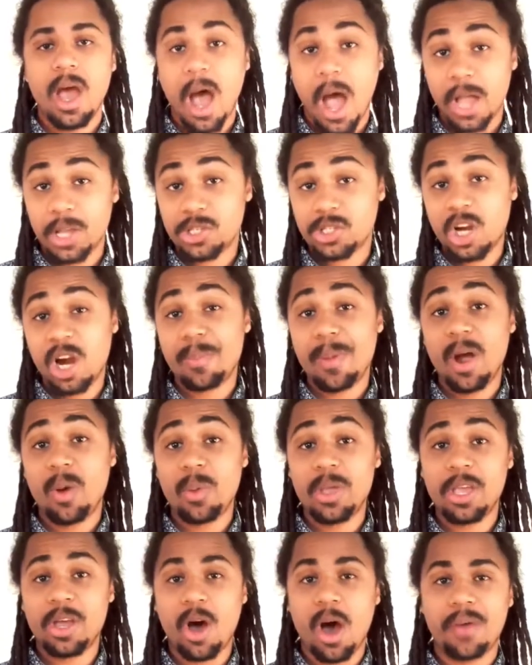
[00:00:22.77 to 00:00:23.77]
I start my
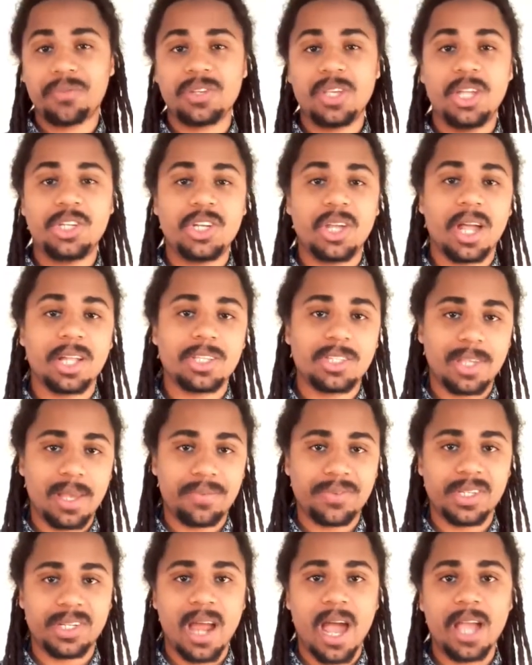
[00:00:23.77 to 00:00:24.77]
week off teaching at
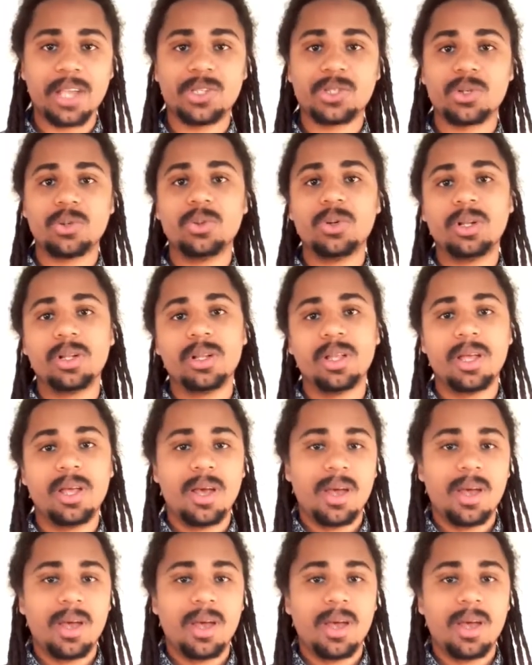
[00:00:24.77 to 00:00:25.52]
Sefton High School.